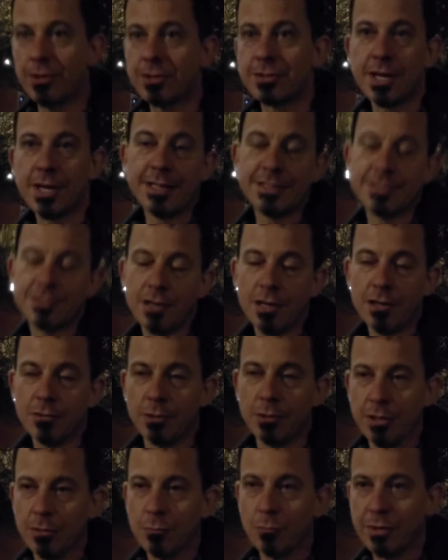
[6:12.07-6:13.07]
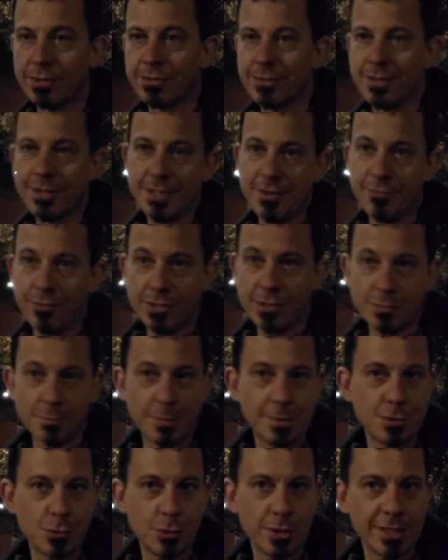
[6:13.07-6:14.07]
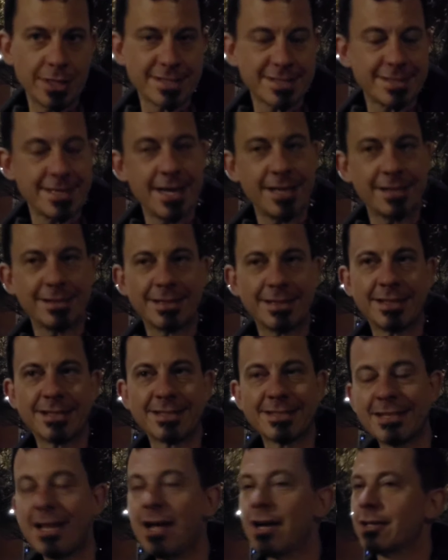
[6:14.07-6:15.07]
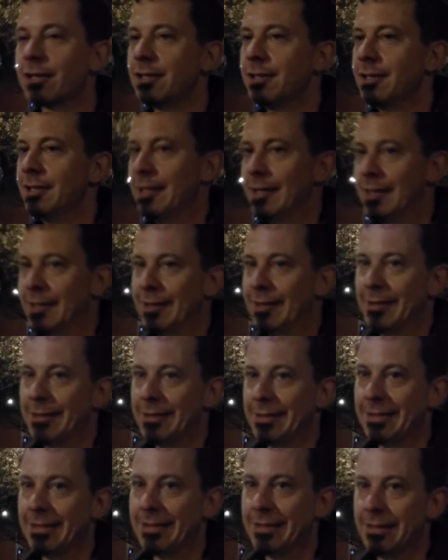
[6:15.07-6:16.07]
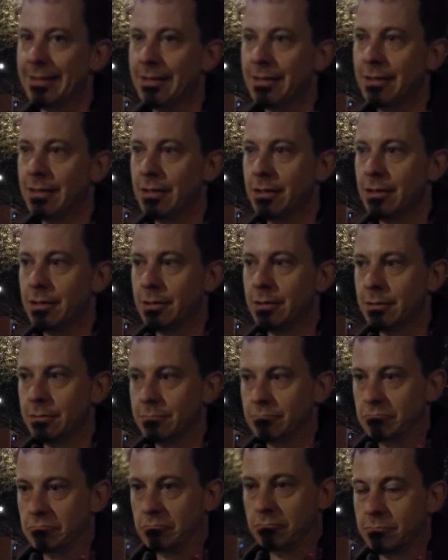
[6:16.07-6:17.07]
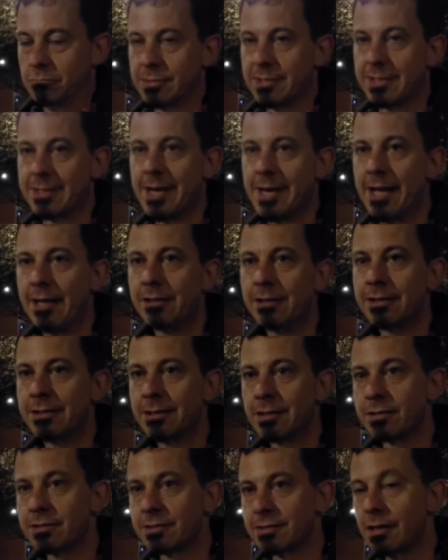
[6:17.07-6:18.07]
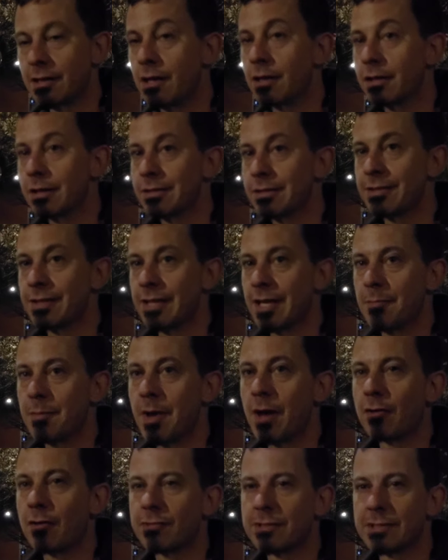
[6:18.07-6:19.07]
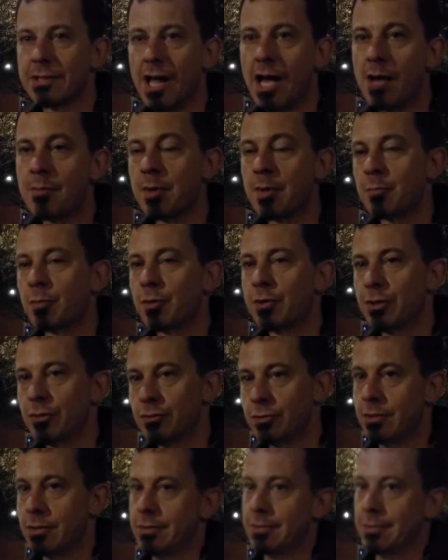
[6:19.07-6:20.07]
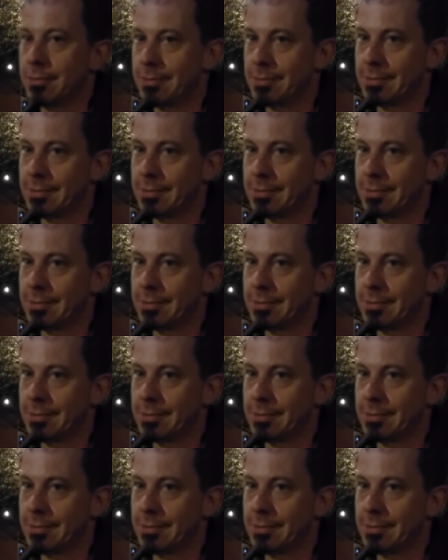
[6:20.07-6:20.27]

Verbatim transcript: First, I'd start with what's the difference between a snail and a slug? Shell. Snail and the slug is the amount of slime it produces.